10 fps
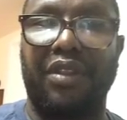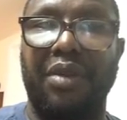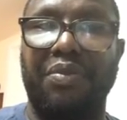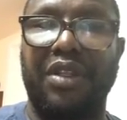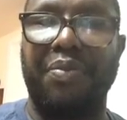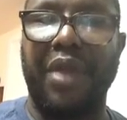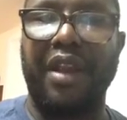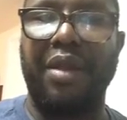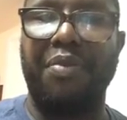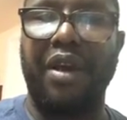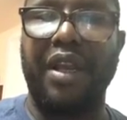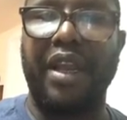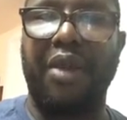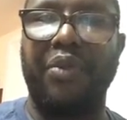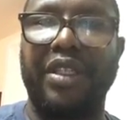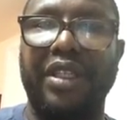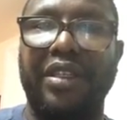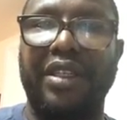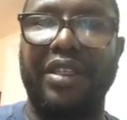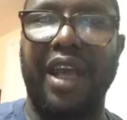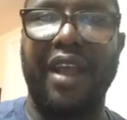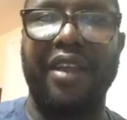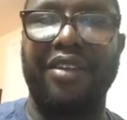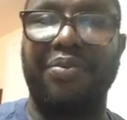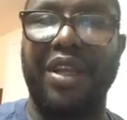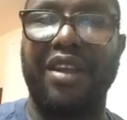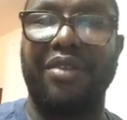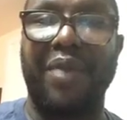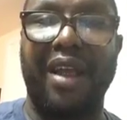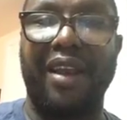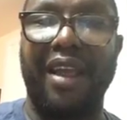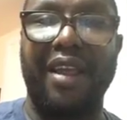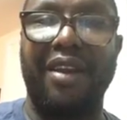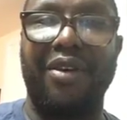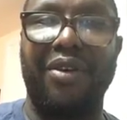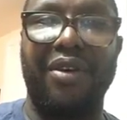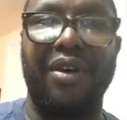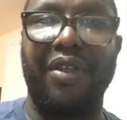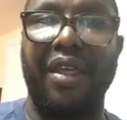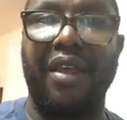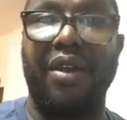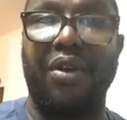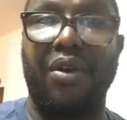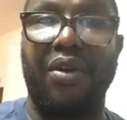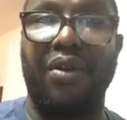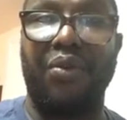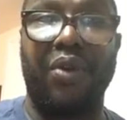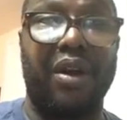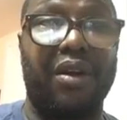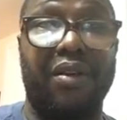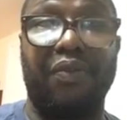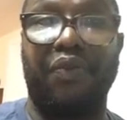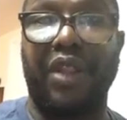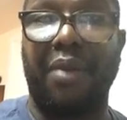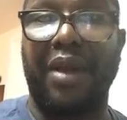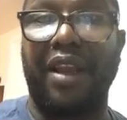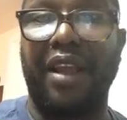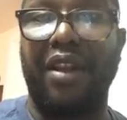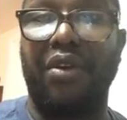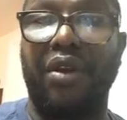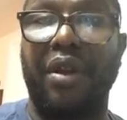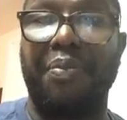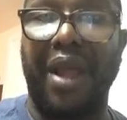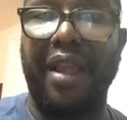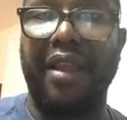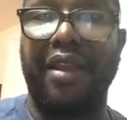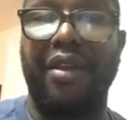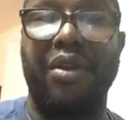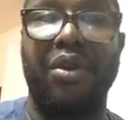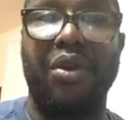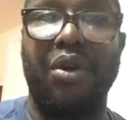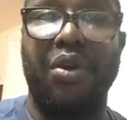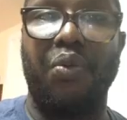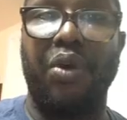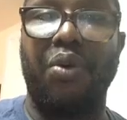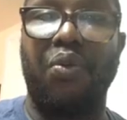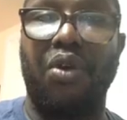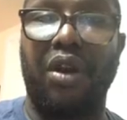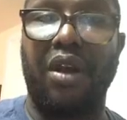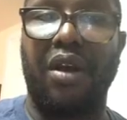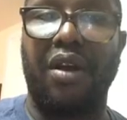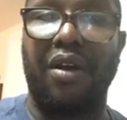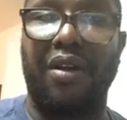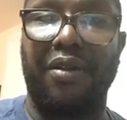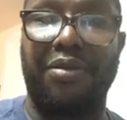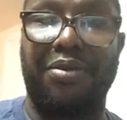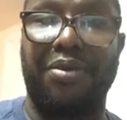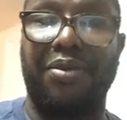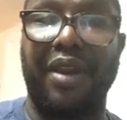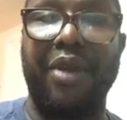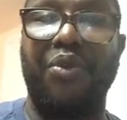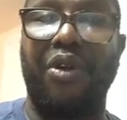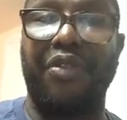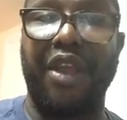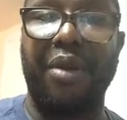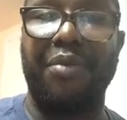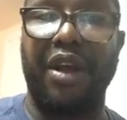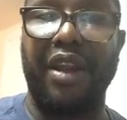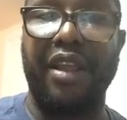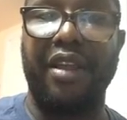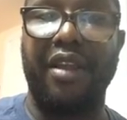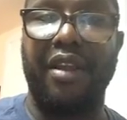to make the money that which it desires, because my landlord, well, not my landlord, the bank will they want their money,